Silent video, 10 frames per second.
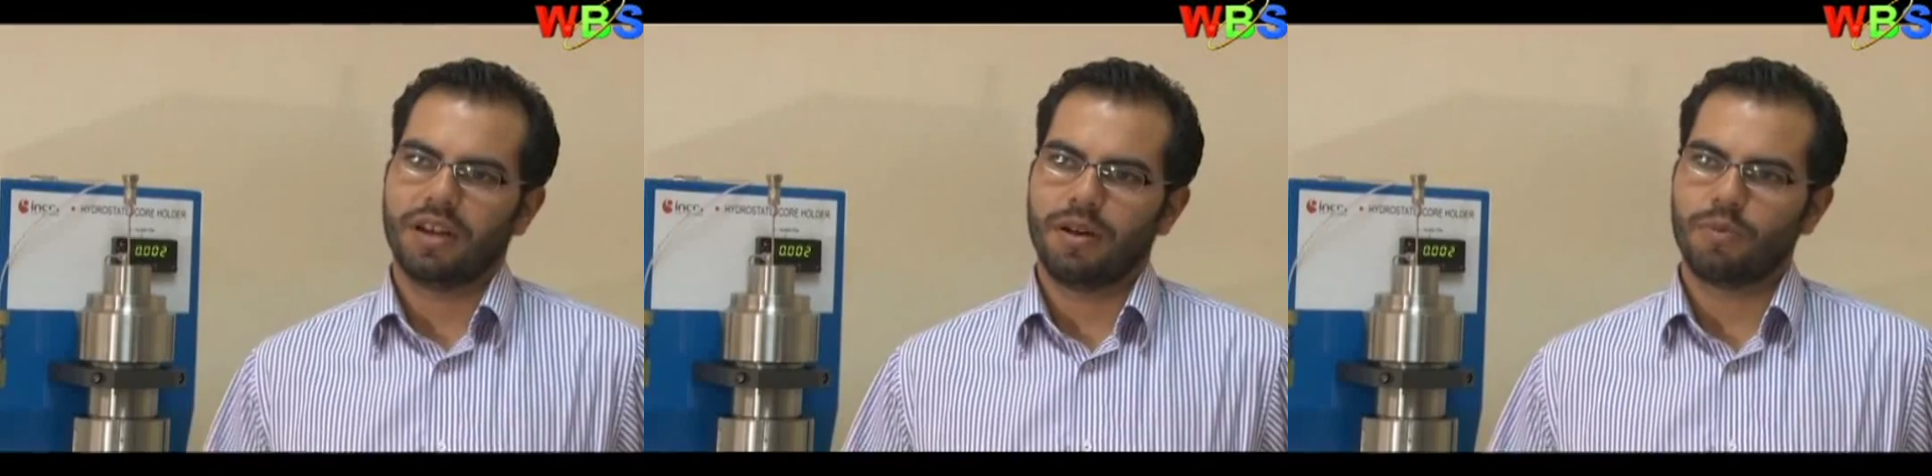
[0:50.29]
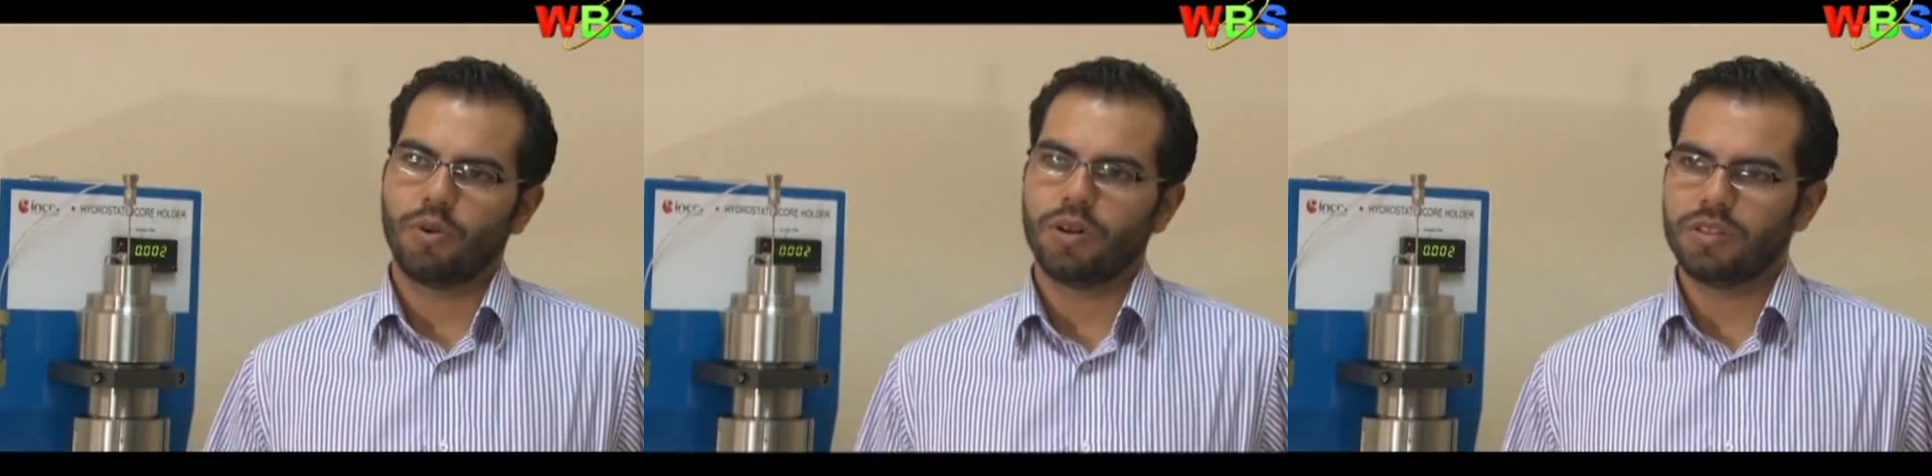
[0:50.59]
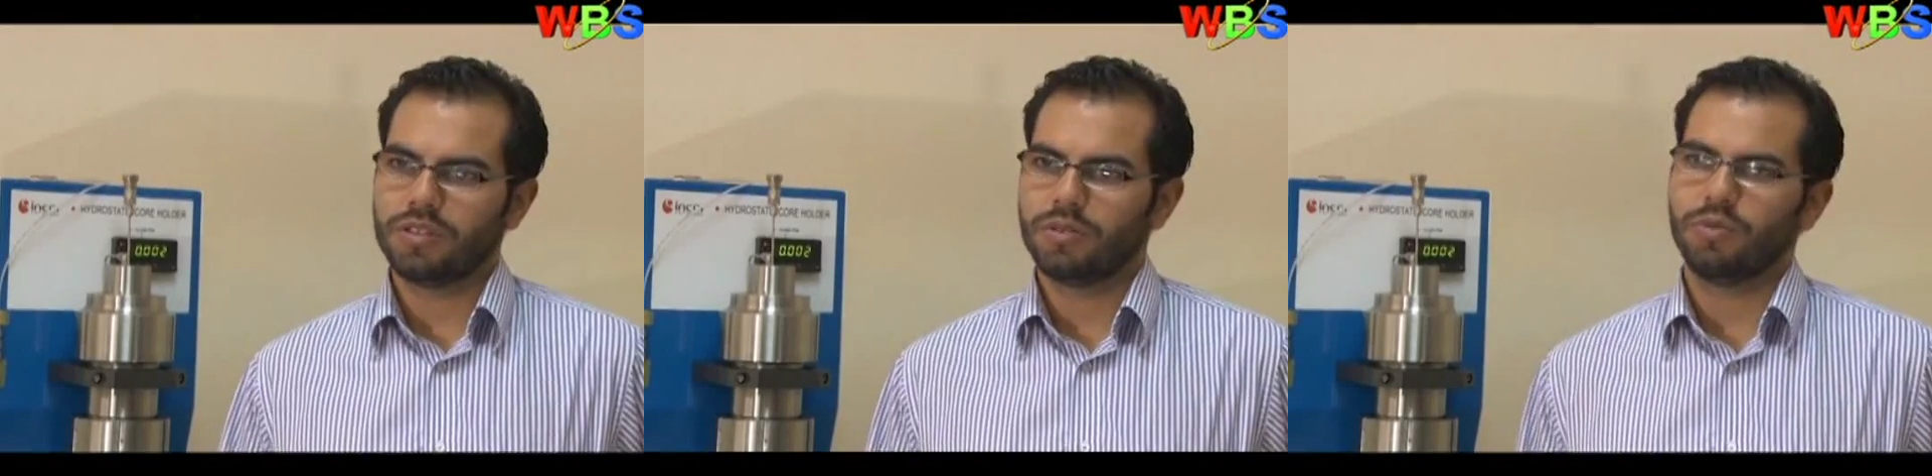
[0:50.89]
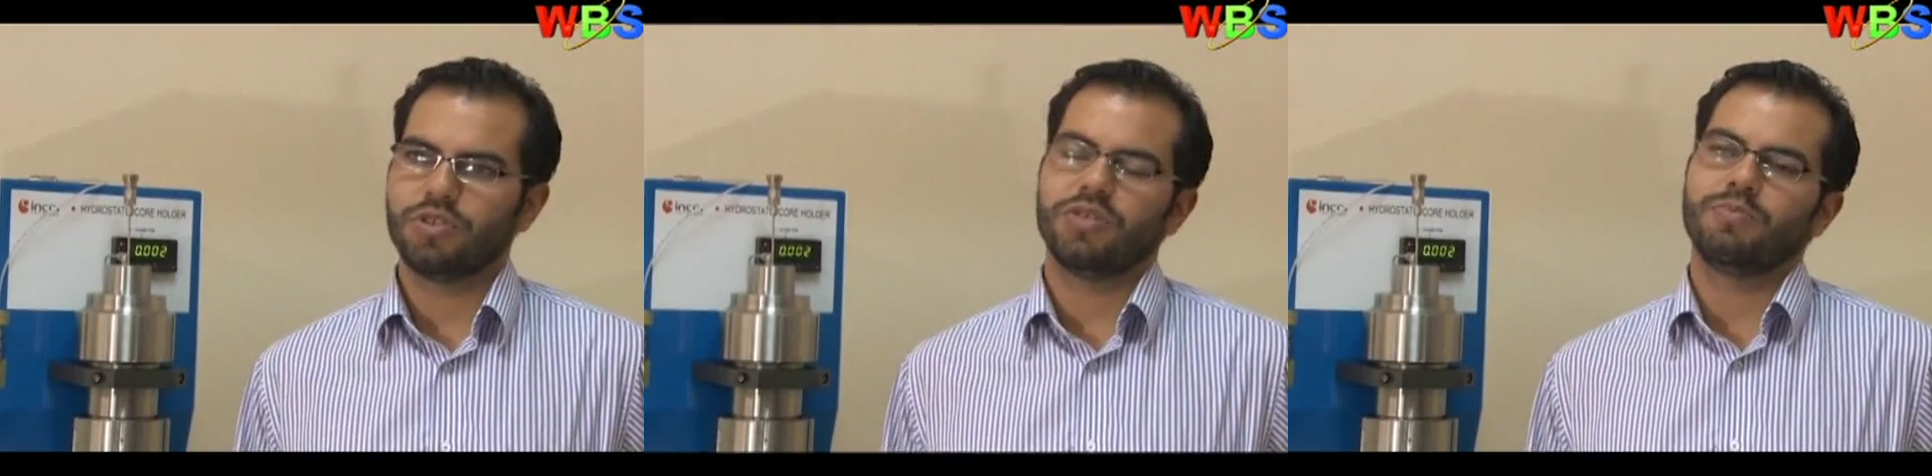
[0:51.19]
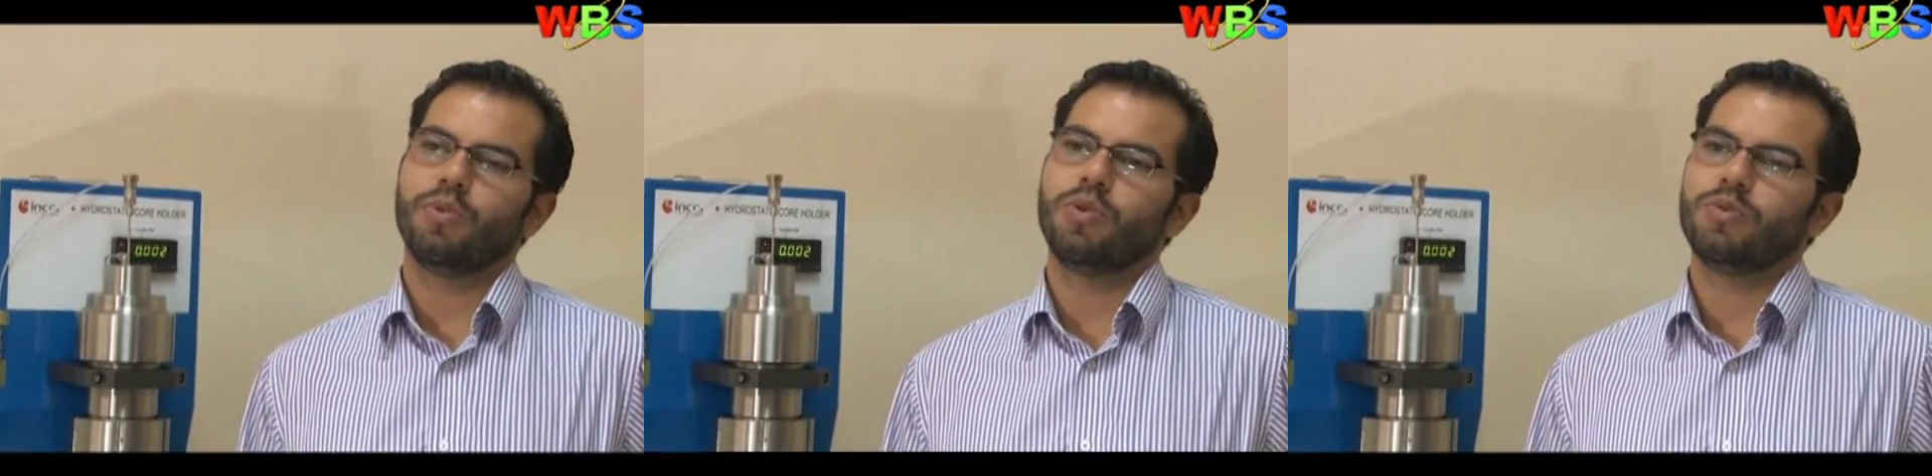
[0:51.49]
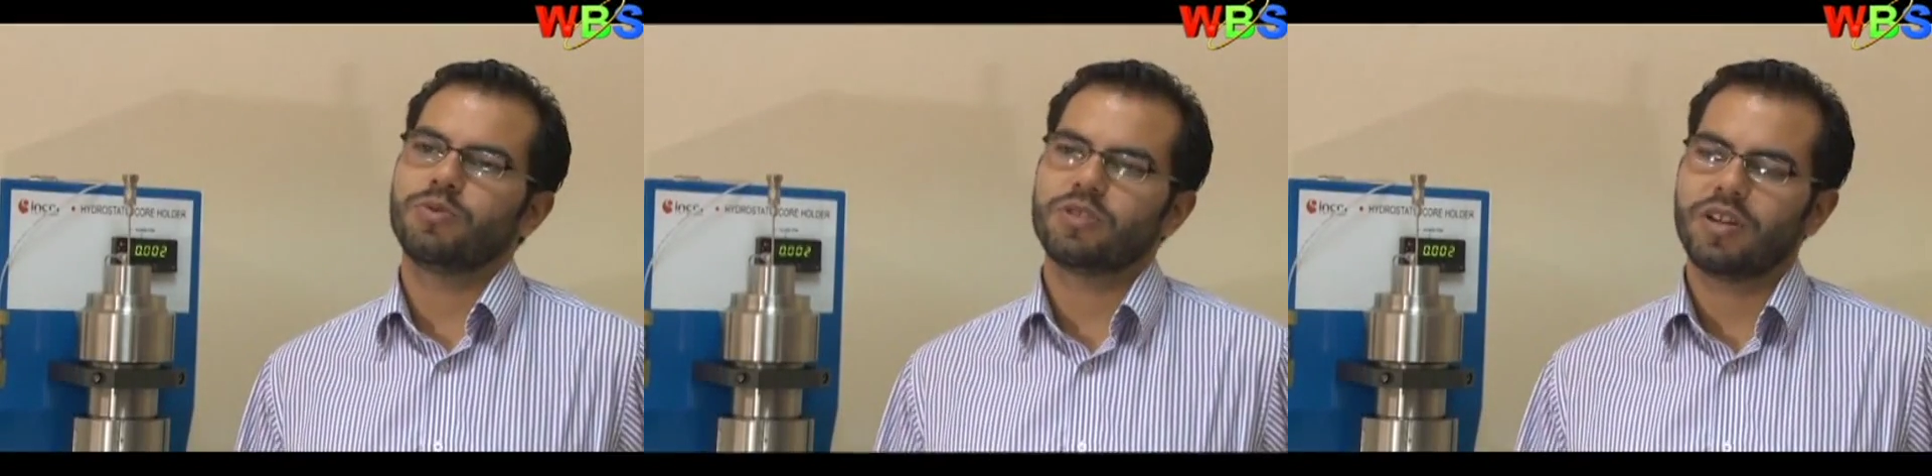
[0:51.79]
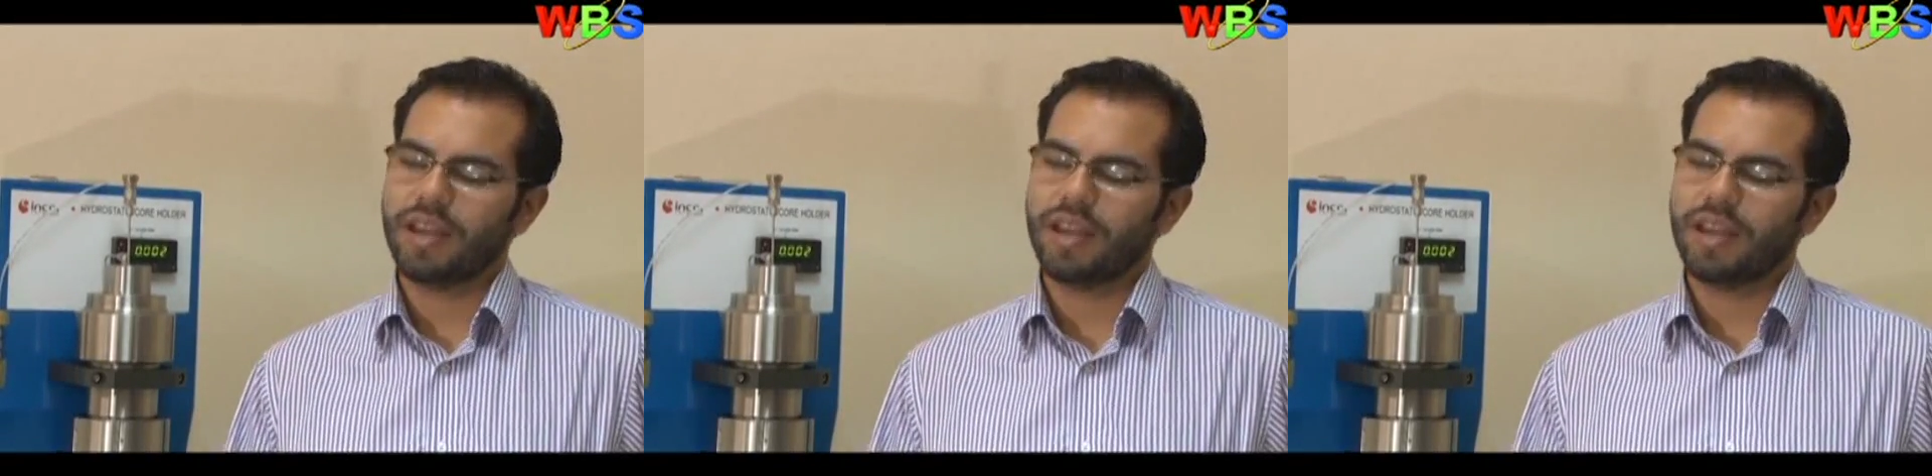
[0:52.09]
abroad, which involves